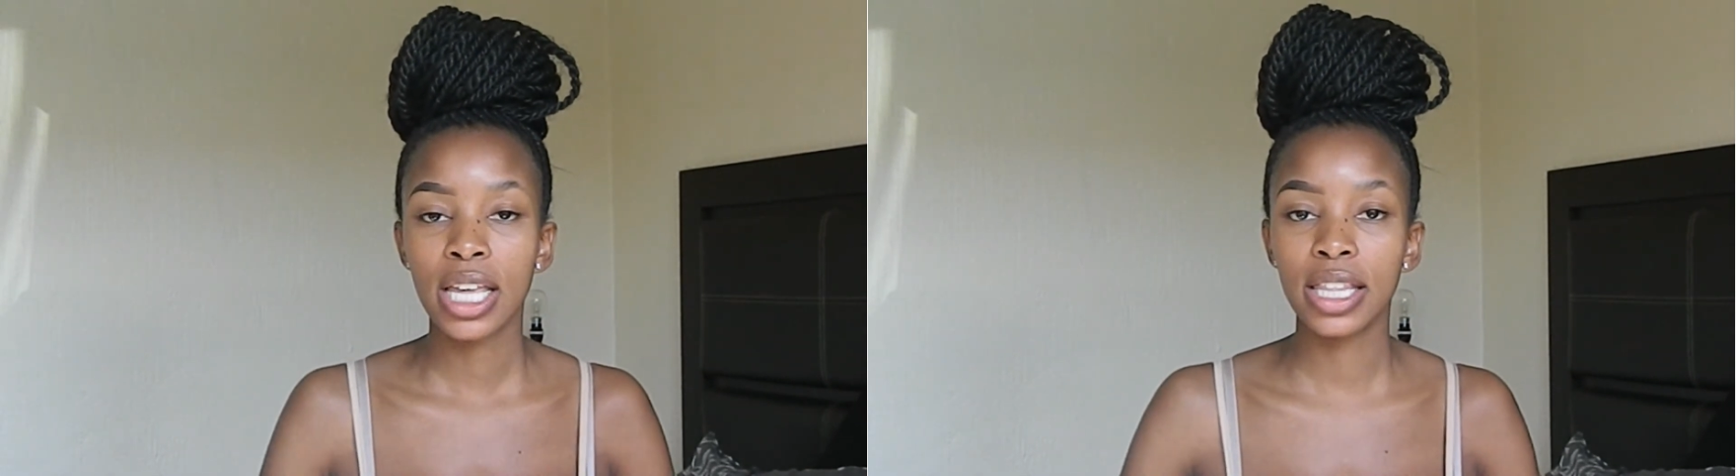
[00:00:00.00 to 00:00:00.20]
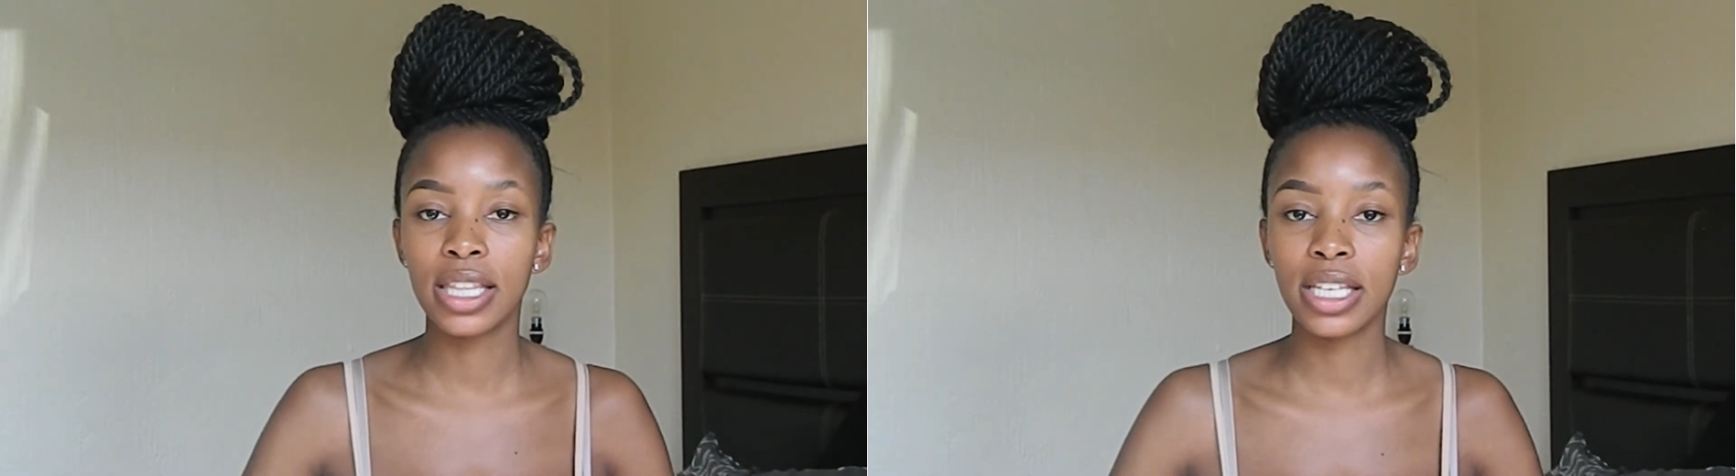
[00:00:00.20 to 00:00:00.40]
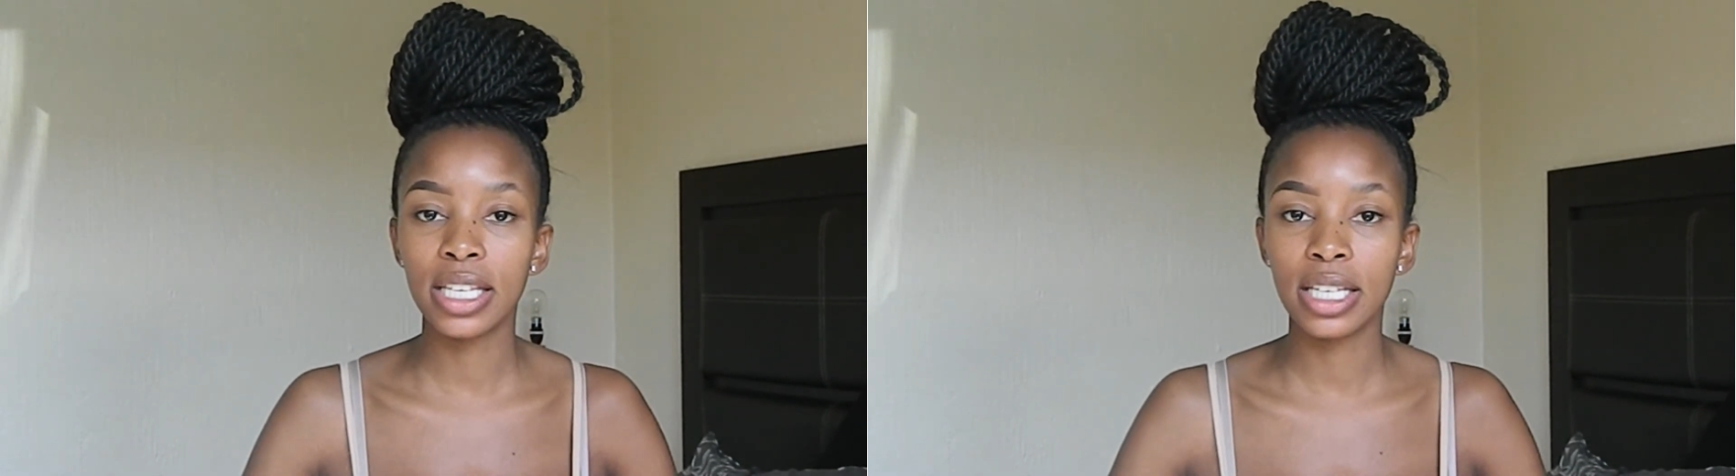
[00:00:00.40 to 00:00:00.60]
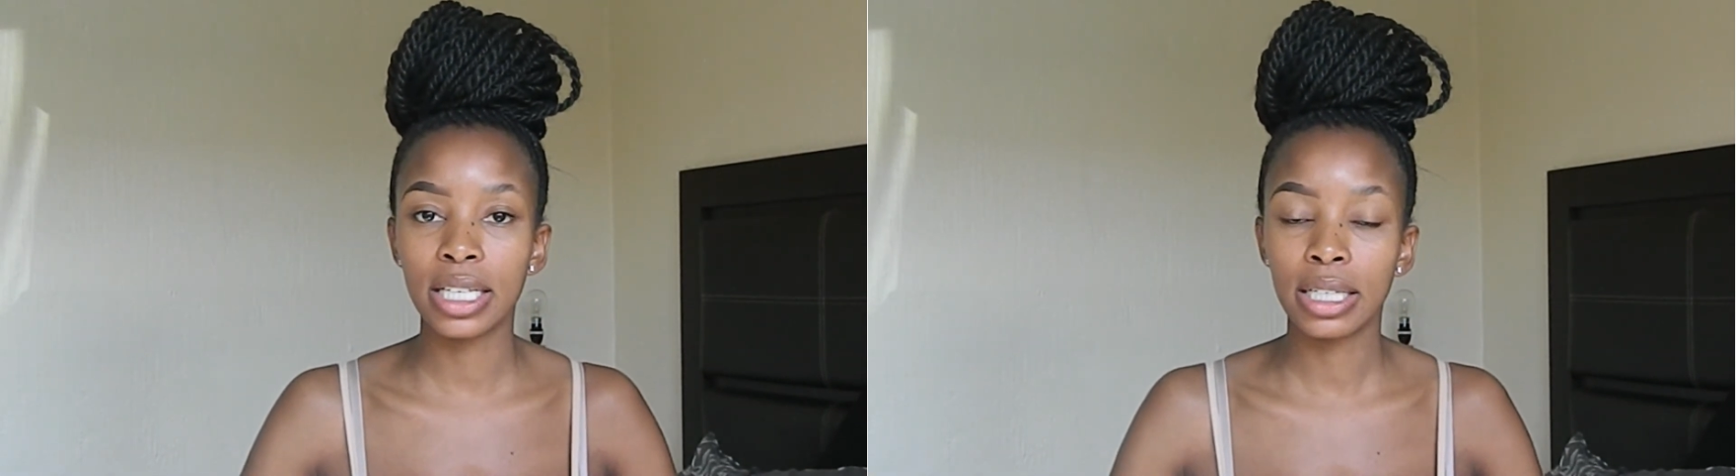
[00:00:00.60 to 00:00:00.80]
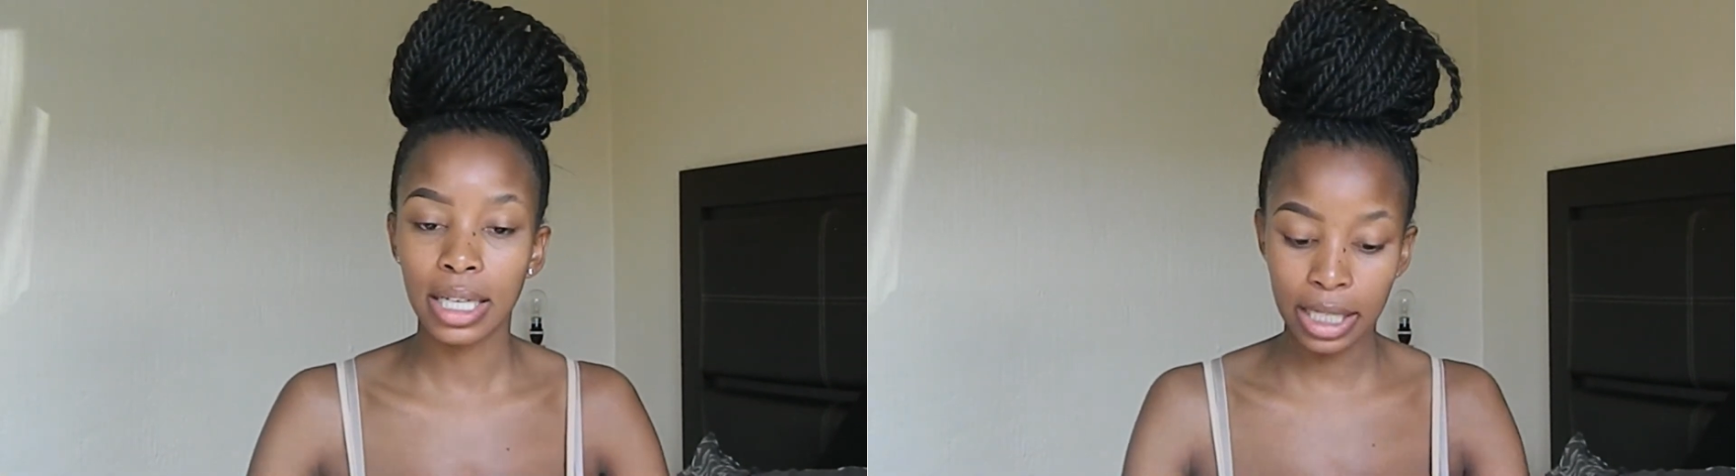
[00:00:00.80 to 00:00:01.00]

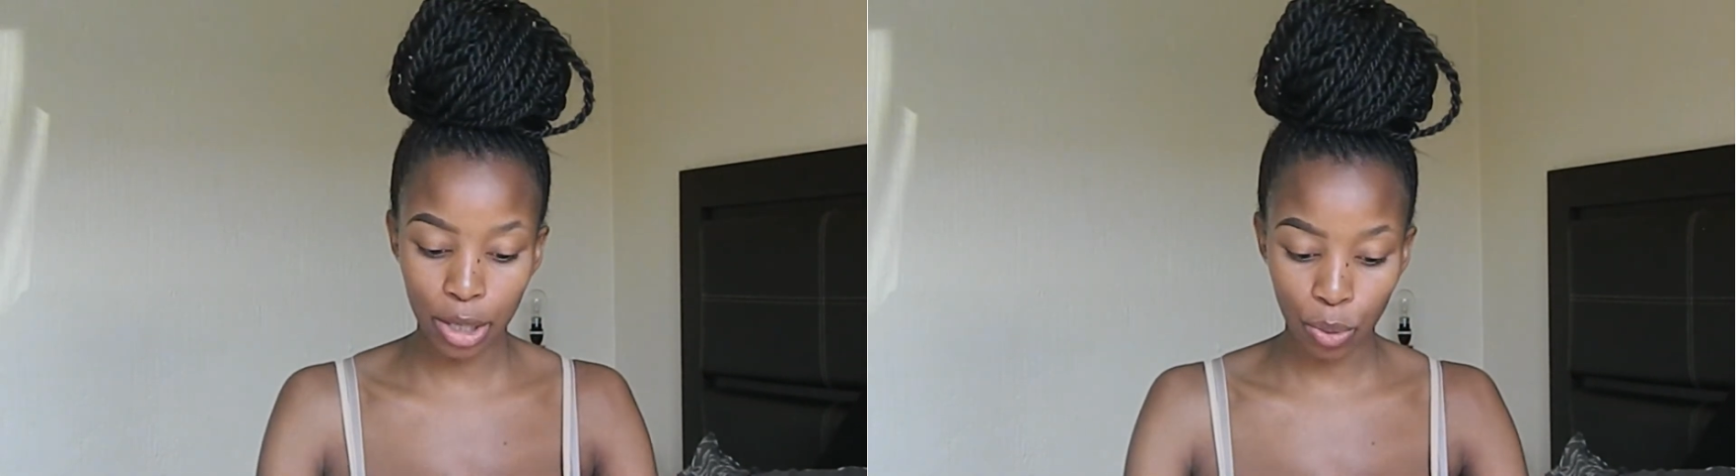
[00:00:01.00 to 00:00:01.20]
the clear